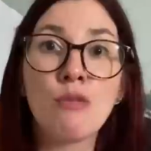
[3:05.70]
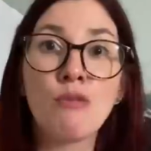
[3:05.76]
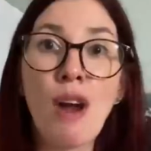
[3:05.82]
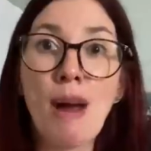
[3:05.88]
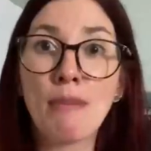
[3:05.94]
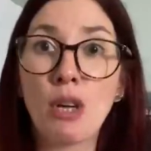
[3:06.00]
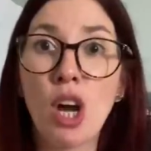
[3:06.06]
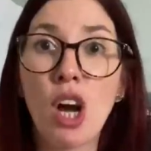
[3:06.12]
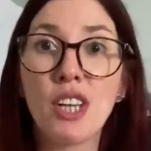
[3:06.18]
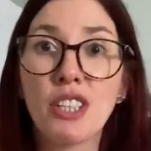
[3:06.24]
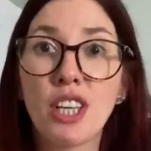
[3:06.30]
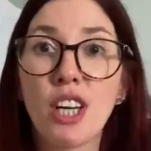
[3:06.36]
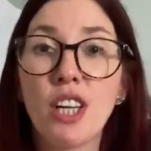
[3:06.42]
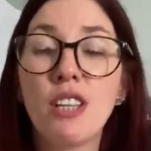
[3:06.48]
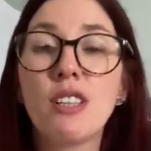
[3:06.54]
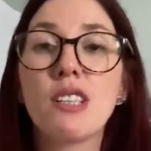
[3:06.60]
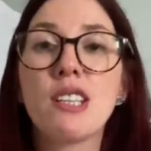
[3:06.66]
a wrap
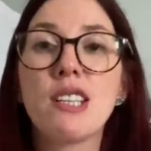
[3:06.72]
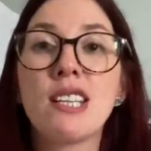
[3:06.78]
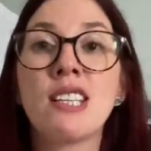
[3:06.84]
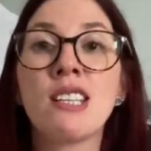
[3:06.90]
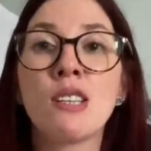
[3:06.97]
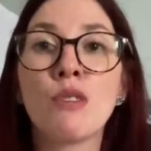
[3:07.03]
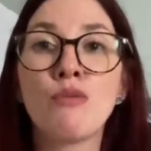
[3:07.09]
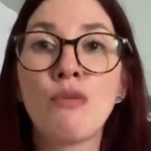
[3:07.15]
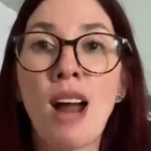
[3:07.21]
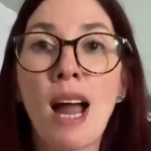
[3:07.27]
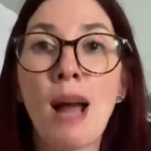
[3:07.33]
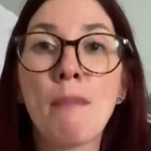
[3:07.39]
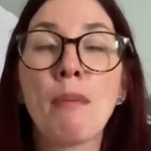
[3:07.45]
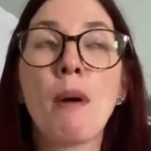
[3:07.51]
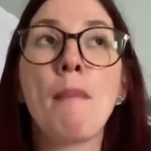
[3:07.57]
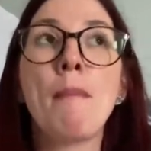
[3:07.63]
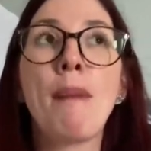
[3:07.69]
cardigan. So this is a
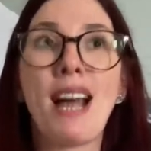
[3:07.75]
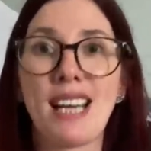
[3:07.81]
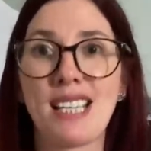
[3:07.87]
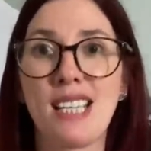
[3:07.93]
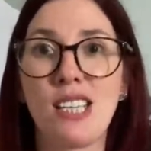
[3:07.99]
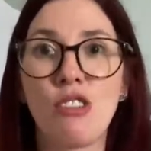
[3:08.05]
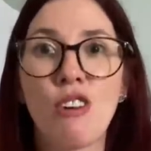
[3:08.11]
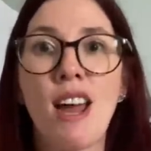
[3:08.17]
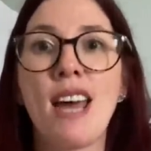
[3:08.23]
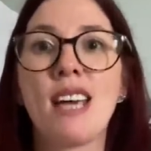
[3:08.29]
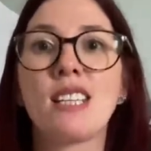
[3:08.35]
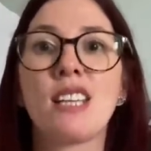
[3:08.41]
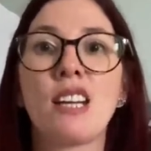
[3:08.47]
wrap maxi dress.